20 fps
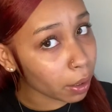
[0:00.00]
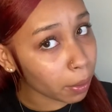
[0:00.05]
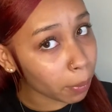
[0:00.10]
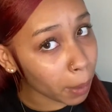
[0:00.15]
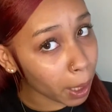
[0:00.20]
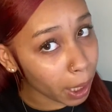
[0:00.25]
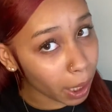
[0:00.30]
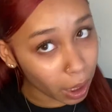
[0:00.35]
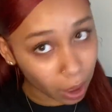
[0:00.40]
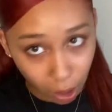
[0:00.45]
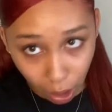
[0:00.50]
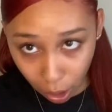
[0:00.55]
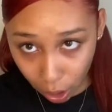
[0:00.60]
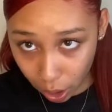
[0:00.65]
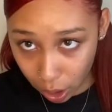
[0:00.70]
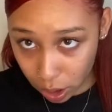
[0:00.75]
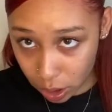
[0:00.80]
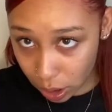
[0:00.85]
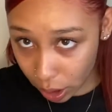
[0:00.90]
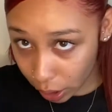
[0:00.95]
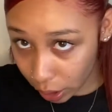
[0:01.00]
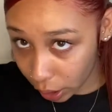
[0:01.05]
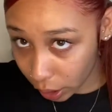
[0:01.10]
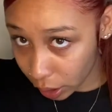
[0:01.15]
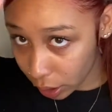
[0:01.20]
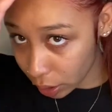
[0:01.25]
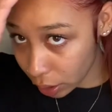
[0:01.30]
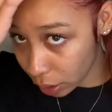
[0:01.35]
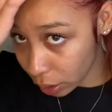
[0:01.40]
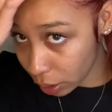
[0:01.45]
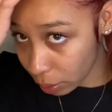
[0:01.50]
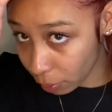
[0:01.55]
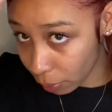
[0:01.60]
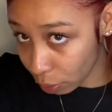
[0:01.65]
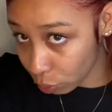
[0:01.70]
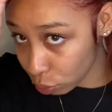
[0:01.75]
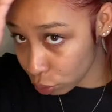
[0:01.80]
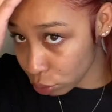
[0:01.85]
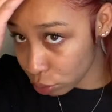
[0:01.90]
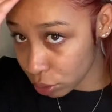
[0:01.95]
my hair because I needed to get my
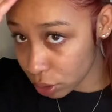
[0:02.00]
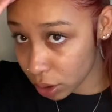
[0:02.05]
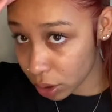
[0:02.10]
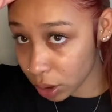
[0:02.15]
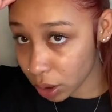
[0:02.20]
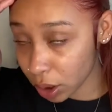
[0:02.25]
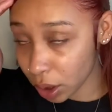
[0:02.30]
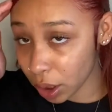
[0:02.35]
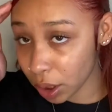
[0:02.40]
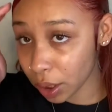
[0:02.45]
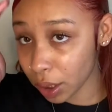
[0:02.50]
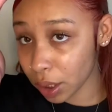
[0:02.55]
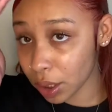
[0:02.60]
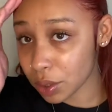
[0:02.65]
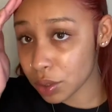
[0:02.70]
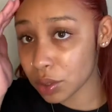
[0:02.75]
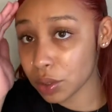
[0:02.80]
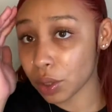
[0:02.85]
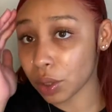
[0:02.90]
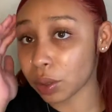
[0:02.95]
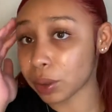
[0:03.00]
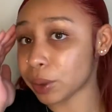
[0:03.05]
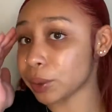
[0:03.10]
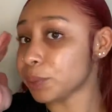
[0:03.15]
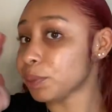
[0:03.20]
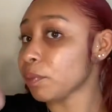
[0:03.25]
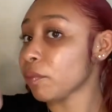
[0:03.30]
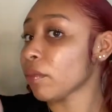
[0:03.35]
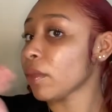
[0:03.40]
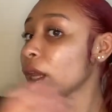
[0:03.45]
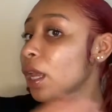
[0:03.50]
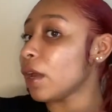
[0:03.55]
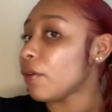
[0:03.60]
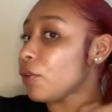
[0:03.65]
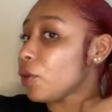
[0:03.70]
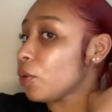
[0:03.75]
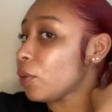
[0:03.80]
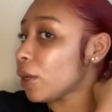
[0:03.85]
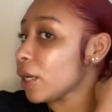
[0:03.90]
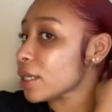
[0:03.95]
roots done again. So if
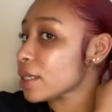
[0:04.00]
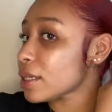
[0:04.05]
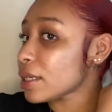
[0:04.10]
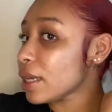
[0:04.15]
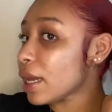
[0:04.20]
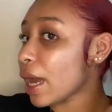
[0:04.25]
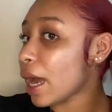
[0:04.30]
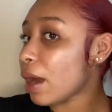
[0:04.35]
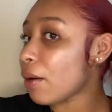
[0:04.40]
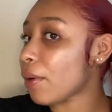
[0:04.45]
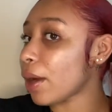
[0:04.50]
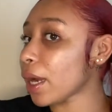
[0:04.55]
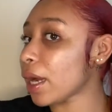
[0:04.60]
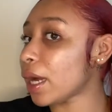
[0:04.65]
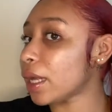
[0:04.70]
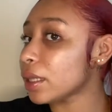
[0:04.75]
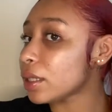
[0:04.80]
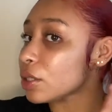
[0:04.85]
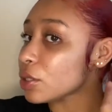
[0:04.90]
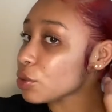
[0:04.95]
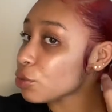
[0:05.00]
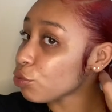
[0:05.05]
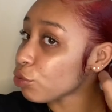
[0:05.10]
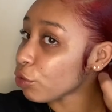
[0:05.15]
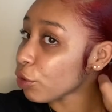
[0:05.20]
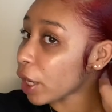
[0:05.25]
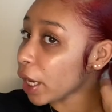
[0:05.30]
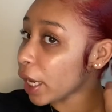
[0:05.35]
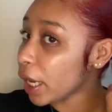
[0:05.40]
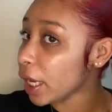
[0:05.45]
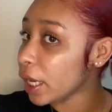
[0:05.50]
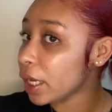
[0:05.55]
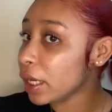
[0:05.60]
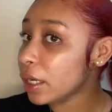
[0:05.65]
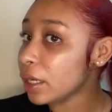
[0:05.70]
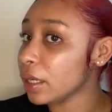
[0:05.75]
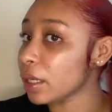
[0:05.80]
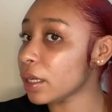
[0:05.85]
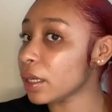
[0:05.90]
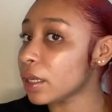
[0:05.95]
you want to see how I got this red,
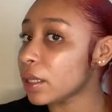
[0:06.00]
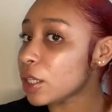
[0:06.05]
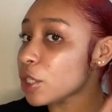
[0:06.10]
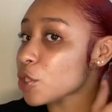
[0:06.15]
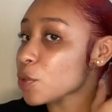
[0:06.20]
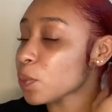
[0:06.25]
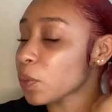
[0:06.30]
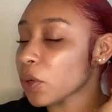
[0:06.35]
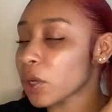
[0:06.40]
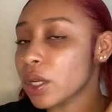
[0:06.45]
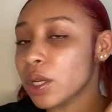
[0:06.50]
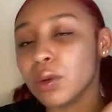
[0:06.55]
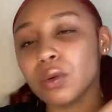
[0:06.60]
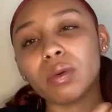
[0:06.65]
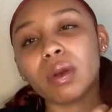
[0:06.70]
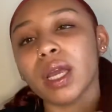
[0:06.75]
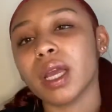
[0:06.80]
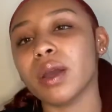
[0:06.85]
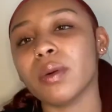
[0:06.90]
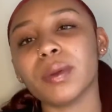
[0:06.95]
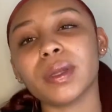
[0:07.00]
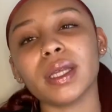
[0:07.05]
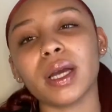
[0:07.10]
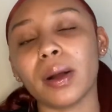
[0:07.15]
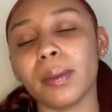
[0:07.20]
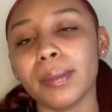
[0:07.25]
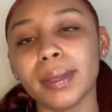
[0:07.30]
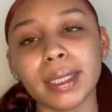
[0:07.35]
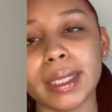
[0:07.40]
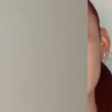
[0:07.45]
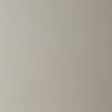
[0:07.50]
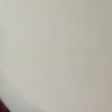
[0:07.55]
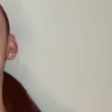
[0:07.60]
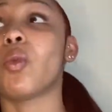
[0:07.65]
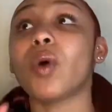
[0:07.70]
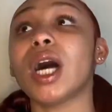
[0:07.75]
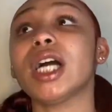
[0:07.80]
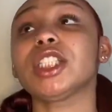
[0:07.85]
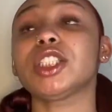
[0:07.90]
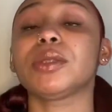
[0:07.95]
this pretty red without bleach,
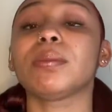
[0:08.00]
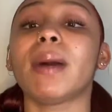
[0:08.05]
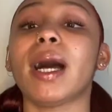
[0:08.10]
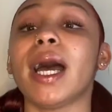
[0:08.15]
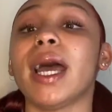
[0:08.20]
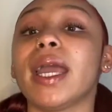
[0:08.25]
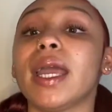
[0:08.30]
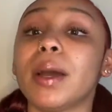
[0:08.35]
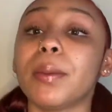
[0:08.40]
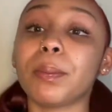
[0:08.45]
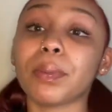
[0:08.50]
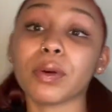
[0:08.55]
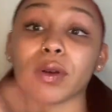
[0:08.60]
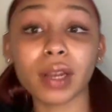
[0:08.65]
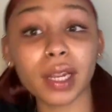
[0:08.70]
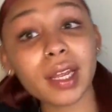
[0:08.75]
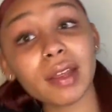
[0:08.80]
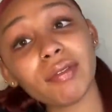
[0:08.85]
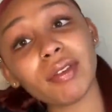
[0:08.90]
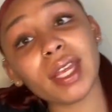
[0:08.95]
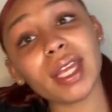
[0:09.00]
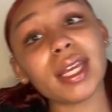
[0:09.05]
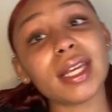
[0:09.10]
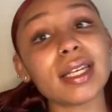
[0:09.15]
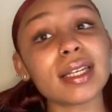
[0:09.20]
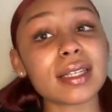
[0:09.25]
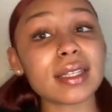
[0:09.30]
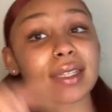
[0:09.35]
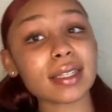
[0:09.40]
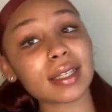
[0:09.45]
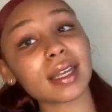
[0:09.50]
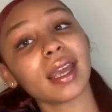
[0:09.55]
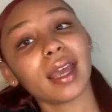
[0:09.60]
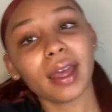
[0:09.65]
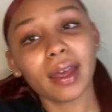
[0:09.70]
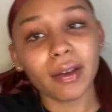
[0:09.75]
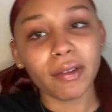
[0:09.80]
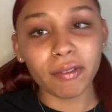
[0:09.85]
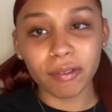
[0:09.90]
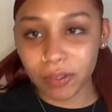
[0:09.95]
watch my previous
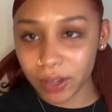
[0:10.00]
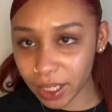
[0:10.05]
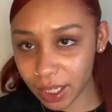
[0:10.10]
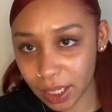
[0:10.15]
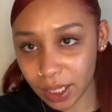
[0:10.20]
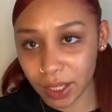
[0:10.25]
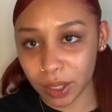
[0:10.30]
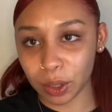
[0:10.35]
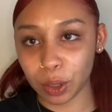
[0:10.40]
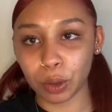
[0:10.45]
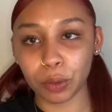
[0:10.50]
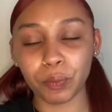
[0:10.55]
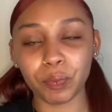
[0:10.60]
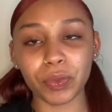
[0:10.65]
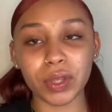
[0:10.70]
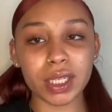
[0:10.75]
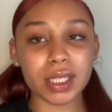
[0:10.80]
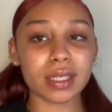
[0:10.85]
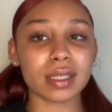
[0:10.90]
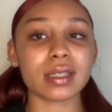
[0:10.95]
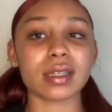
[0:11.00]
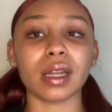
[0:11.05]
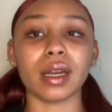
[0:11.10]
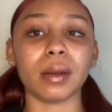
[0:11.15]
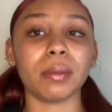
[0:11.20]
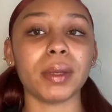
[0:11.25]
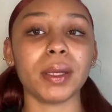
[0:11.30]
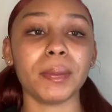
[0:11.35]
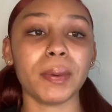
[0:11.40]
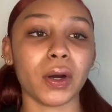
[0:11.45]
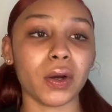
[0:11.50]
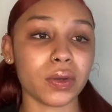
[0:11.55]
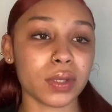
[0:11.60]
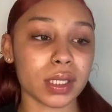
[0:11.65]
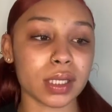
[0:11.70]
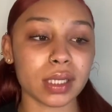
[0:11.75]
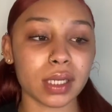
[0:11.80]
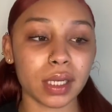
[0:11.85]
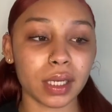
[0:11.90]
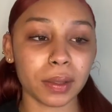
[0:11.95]
video. This is gonna be
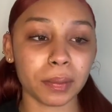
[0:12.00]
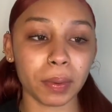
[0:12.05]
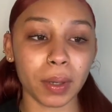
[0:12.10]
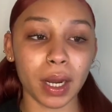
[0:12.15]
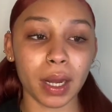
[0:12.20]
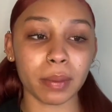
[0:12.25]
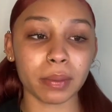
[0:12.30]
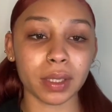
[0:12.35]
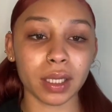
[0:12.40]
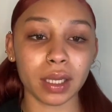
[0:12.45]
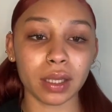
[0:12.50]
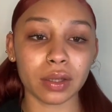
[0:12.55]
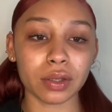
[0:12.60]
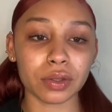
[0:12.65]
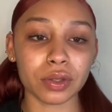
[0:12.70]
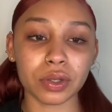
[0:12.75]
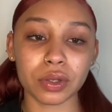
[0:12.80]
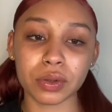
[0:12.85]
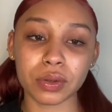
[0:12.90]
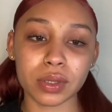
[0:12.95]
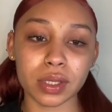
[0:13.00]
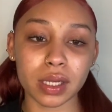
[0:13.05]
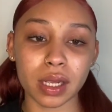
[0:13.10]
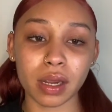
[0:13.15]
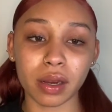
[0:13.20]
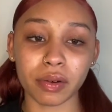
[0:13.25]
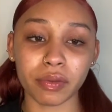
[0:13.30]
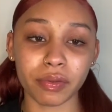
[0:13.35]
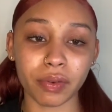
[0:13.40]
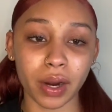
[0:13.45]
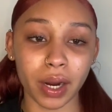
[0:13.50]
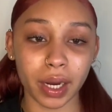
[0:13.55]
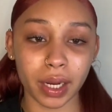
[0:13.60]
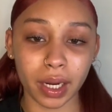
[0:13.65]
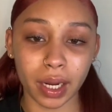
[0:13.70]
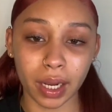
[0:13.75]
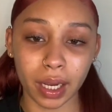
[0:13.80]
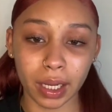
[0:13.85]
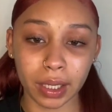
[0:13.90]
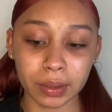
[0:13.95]
posted probably either Tuesday or
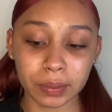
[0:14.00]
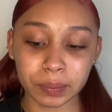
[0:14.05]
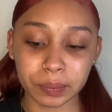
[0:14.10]
Friday